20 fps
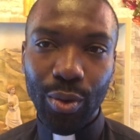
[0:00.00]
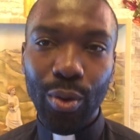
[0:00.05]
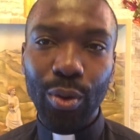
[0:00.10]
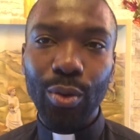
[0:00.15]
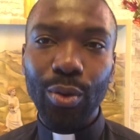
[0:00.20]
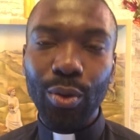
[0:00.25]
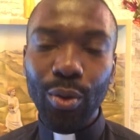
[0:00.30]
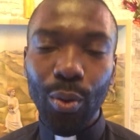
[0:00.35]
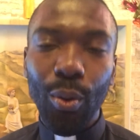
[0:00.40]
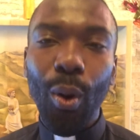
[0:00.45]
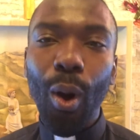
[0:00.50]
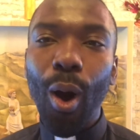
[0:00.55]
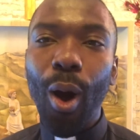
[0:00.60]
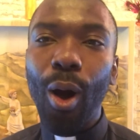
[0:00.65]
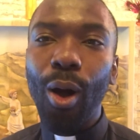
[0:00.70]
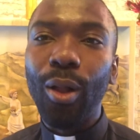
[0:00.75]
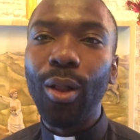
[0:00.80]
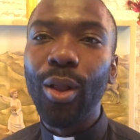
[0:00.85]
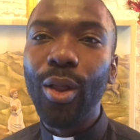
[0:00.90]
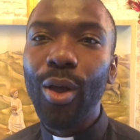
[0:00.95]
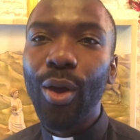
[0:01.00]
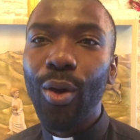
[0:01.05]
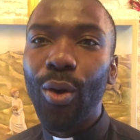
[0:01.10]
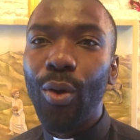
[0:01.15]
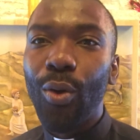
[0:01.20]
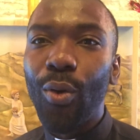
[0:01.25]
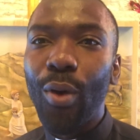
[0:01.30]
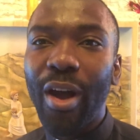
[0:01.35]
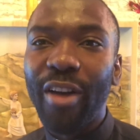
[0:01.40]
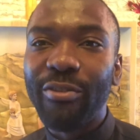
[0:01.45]
you all,
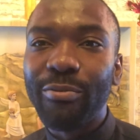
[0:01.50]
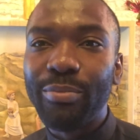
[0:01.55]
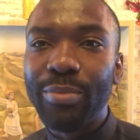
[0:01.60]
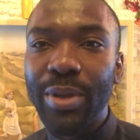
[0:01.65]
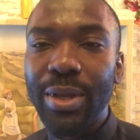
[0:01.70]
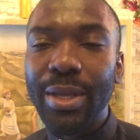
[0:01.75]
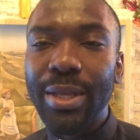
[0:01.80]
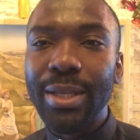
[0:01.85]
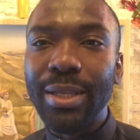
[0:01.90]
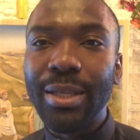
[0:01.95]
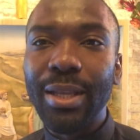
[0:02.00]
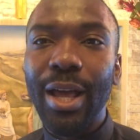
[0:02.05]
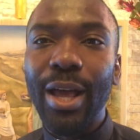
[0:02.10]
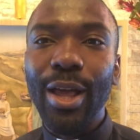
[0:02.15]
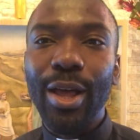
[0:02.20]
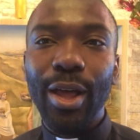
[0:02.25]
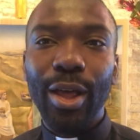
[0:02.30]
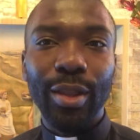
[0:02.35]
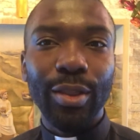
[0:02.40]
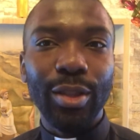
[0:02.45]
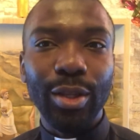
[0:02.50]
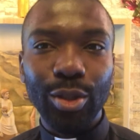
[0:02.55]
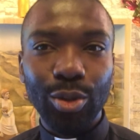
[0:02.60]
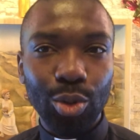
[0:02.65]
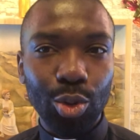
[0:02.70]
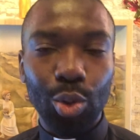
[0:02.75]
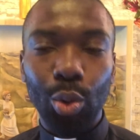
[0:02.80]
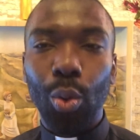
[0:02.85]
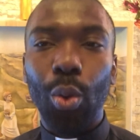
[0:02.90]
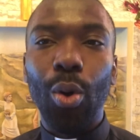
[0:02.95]
who have been the
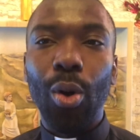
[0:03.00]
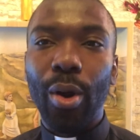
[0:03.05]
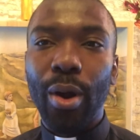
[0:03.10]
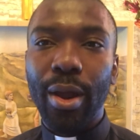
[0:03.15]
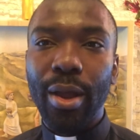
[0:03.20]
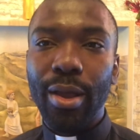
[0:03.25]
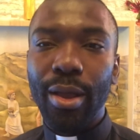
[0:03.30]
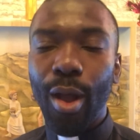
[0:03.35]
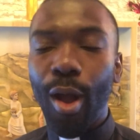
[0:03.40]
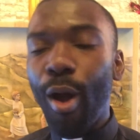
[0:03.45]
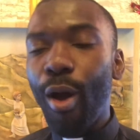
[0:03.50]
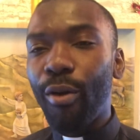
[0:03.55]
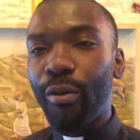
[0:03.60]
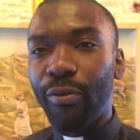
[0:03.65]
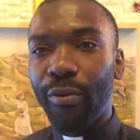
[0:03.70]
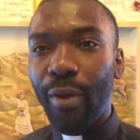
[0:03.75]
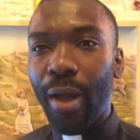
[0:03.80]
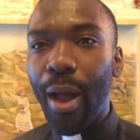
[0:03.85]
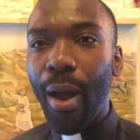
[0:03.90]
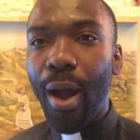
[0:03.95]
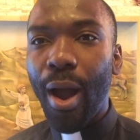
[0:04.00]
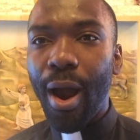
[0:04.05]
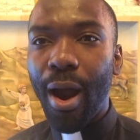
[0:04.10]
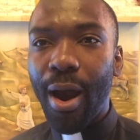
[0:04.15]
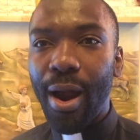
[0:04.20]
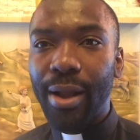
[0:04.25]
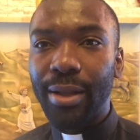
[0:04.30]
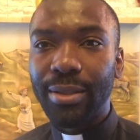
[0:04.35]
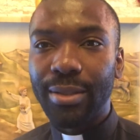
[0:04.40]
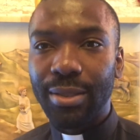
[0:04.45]
joy of our
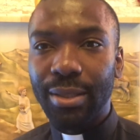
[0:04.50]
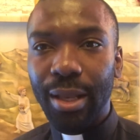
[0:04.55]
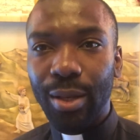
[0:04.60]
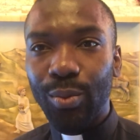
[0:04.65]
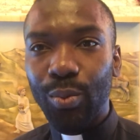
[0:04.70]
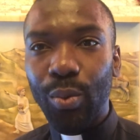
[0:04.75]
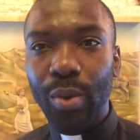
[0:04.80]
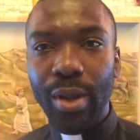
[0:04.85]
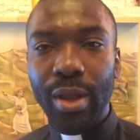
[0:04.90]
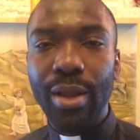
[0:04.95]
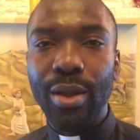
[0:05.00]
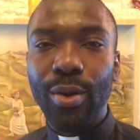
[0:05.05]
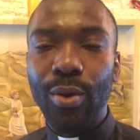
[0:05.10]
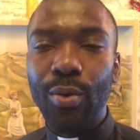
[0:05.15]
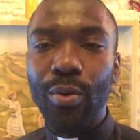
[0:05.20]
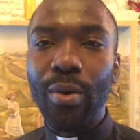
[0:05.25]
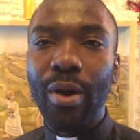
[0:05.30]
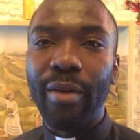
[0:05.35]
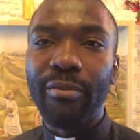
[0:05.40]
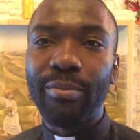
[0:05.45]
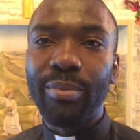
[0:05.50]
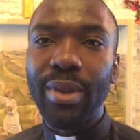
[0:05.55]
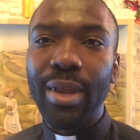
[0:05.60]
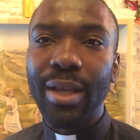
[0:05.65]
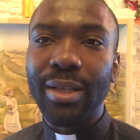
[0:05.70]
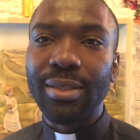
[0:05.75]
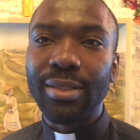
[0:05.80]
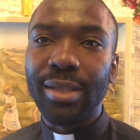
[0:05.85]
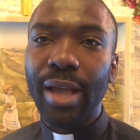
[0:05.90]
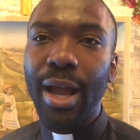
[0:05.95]
hearts, that we who have been
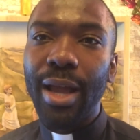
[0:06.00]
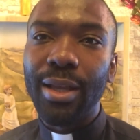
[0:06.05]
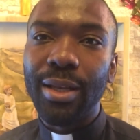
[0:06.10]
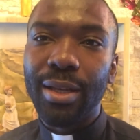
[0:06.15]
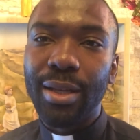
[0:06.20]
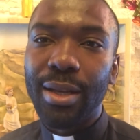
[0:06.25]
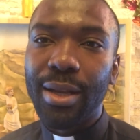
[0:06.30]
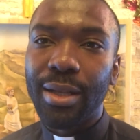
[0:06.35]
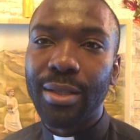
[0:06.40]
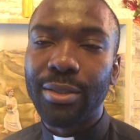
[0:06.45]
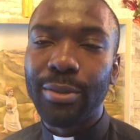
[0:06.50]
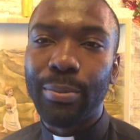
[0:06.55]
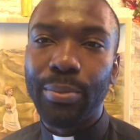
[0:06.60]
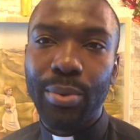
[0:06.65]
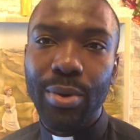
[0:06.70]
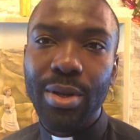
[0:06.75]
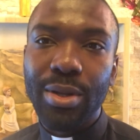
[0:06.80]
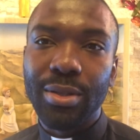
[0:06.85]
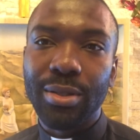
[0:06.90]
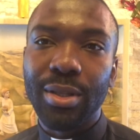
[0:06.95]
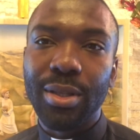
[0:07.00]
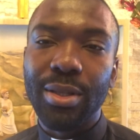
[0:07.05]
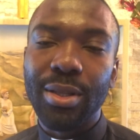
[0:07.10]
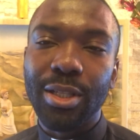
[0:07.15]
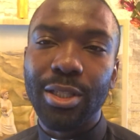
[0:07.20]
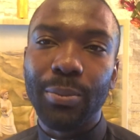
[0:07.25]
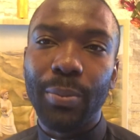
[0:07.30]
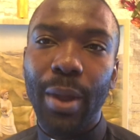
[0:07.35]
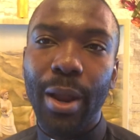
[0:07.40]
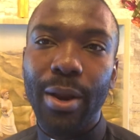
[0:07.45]
assigned here as priests in
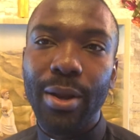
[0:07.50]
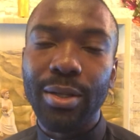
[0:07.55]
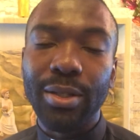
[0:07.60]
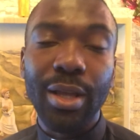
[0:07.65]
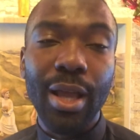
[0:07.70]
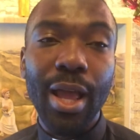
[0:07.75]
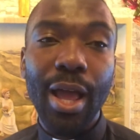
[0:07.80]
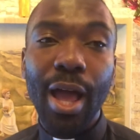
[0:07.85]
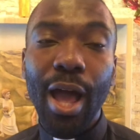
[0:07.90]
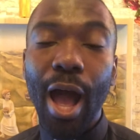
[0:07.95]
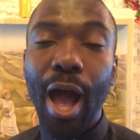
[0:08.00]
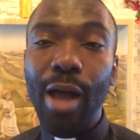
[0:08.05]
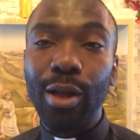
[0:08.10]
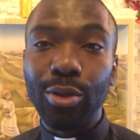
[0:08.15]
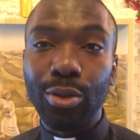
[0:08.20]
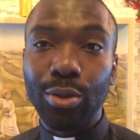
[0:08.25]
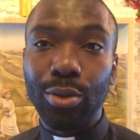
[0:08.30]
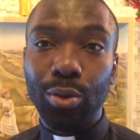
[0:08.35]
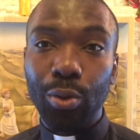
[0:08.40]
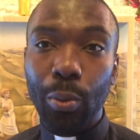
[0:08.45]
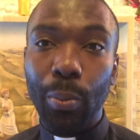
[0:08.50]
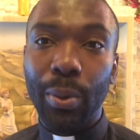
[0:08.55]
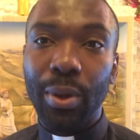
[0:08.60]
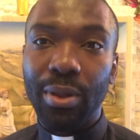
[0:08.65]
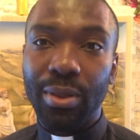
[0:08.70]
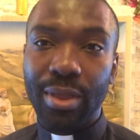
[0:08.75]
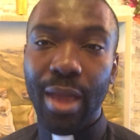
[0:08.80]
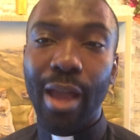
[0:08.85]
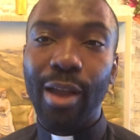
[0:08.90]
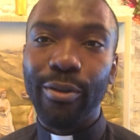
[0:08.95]
this parish are super
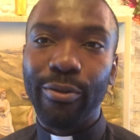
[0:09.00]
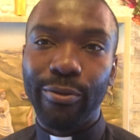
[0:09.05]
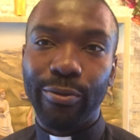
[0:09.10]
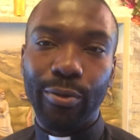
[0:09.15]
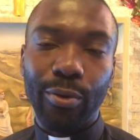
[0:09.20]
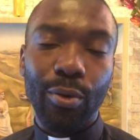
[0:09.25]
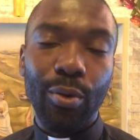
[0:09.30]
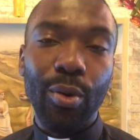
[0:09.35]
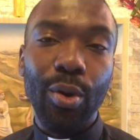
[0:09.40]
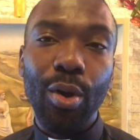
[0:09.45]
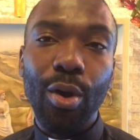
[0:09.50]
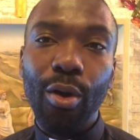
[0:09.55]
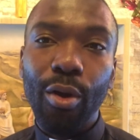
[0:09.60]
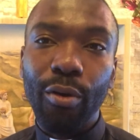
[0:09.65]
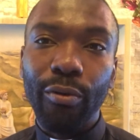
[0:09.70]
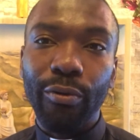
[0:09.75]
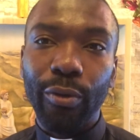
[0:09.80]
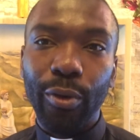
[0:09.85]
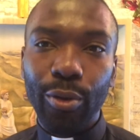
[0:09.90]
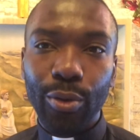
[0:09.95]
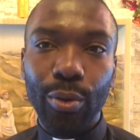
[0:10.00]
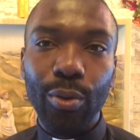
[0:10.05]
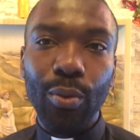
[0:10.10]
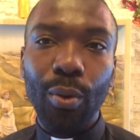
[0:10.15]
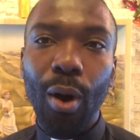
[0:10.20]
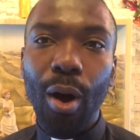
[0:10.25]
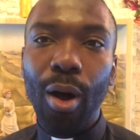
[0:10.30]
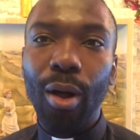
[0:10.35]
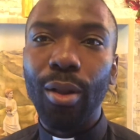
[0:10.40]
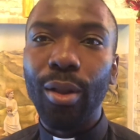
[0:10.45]
thankful for you
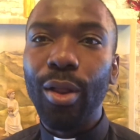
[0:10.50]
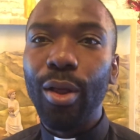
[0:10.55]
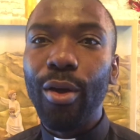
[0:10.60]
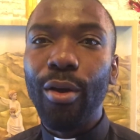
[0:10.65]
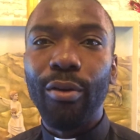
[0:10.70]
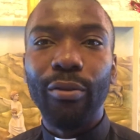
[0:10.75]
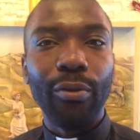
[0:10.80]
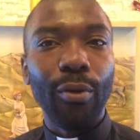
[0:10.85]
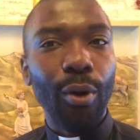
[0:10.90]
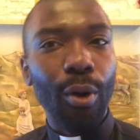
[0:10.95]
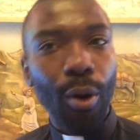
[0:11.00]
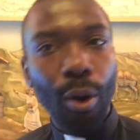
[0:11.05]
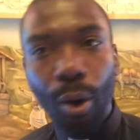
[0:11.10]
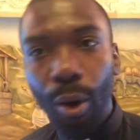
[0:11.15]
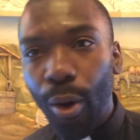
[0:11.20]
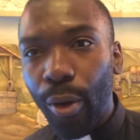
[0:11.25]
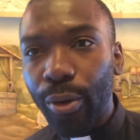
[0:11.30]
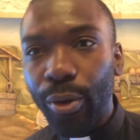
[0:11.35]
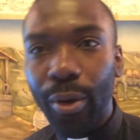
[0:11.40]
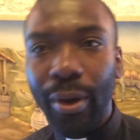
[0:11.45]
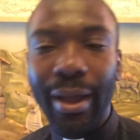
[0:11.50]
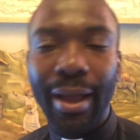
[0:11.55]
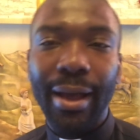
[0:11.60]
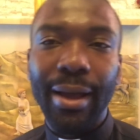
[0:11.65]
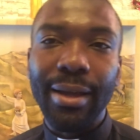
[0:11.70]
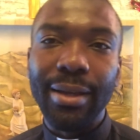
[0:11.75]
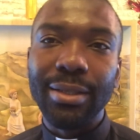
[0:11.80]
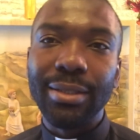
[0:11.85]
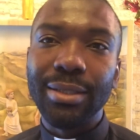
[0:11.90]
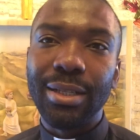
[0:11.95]
all, for all your
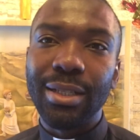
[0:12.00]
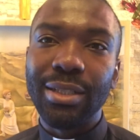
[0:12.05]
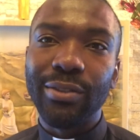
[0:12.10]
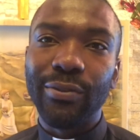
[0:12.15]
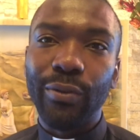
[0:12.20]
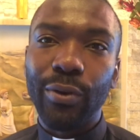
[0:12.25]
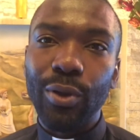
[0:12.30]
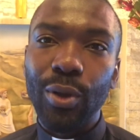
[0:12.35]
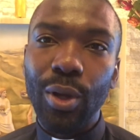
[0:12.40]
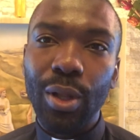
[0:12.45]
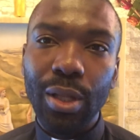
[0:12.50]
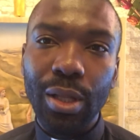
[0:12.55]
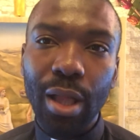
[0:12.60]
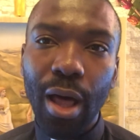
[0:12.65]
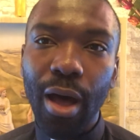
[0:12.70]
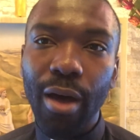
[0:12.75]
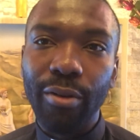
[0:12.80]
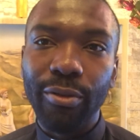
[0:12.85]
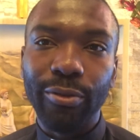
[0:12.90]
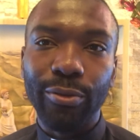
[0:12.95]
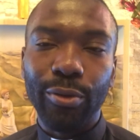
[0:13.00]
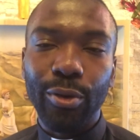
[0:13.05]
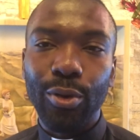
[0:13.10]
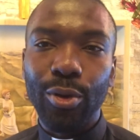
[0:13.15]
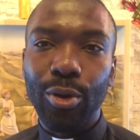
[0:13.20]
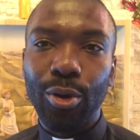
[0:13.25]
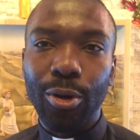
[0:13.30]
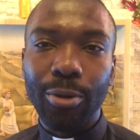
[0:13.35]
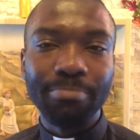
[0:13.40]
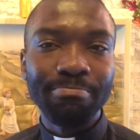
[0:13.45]
kindness, for your love, for
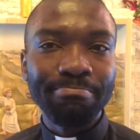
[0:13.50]
your